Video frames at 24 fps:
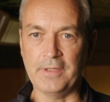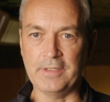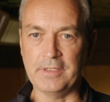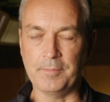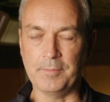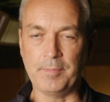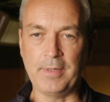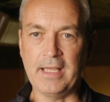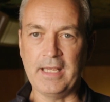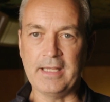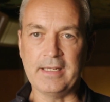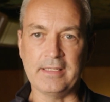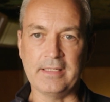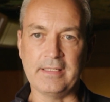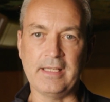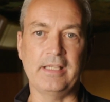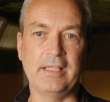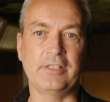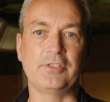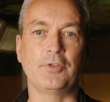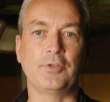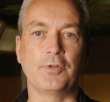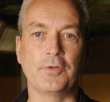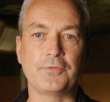and the planet
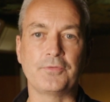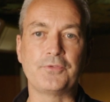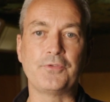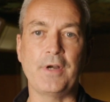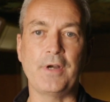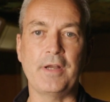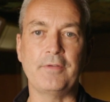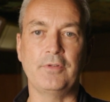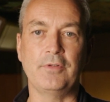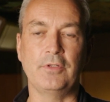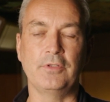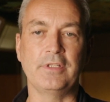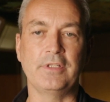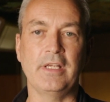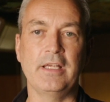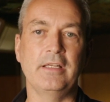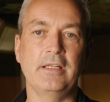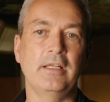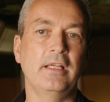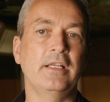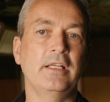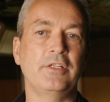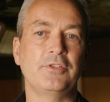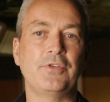has sort of traveled
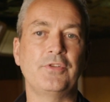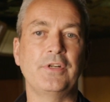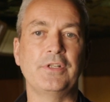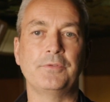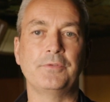and